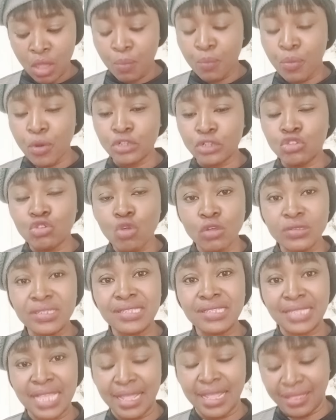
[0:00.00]
But don't
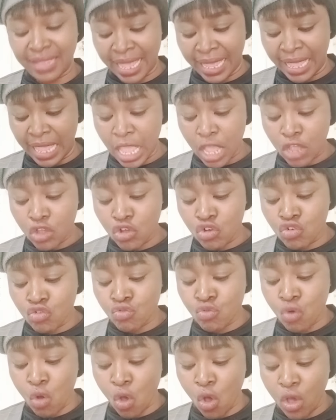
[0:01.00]
stay
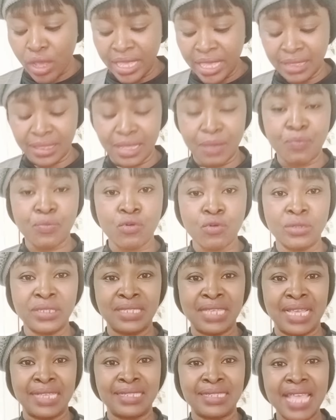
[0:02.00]
there. Grow in the
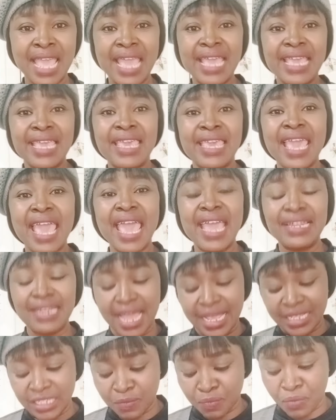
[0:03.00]
process,
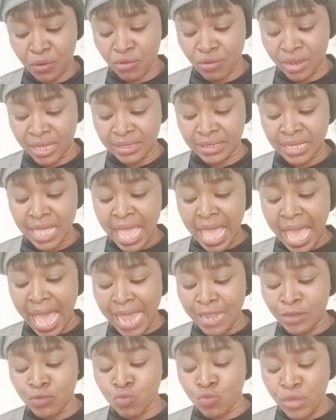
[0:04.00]
gain experience
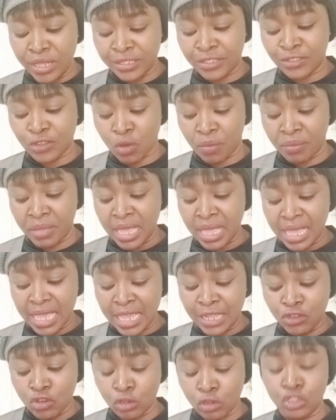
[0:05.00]
and wisdom
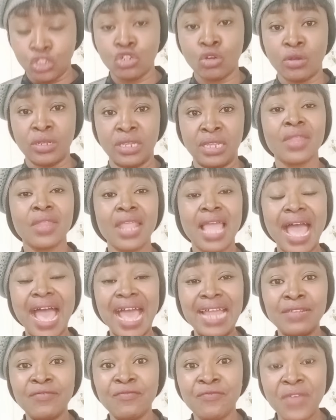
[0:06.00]
in your journey.
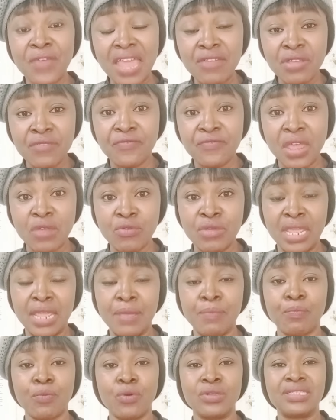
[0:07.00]
And very, very
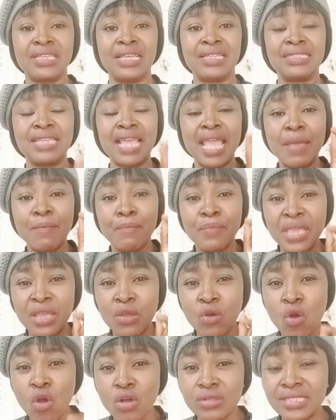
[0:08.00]
important,
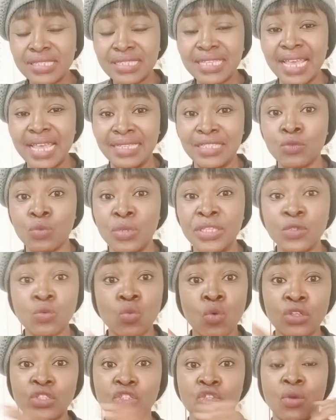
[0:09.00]
be content with
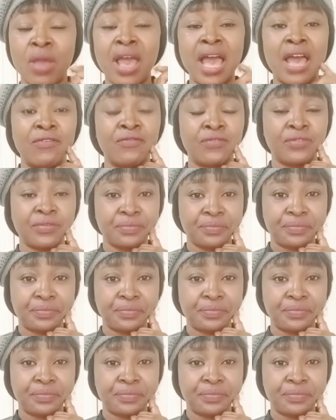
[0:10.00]
what you have.